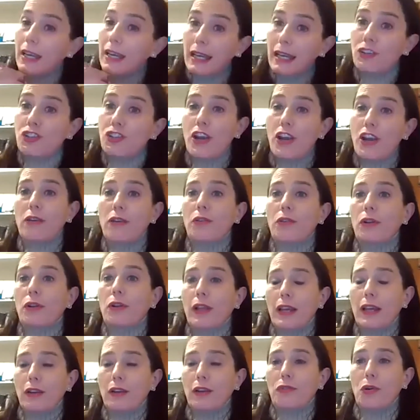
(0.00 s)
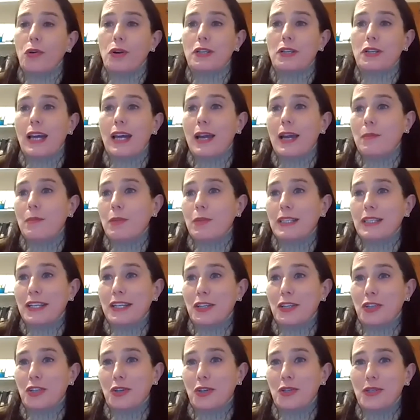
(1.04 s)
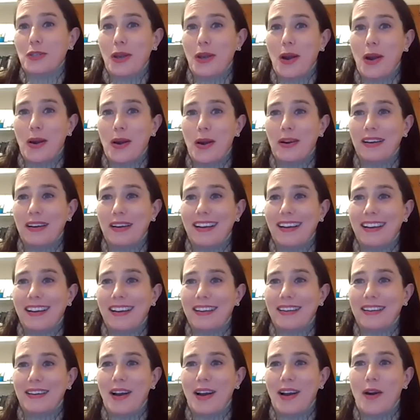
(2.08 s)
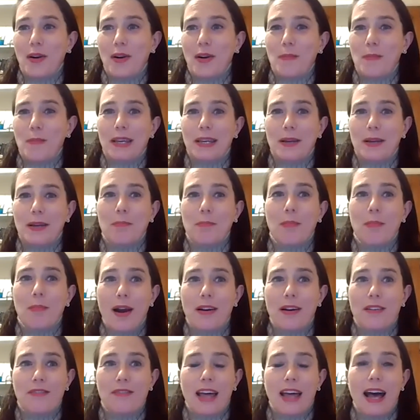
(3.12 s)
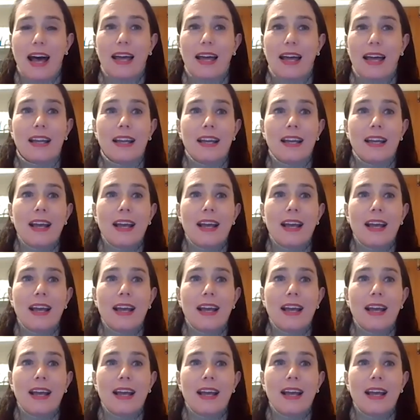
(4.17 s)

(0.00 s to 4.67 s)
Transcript: in general, and of course IB teachers are a big part of that.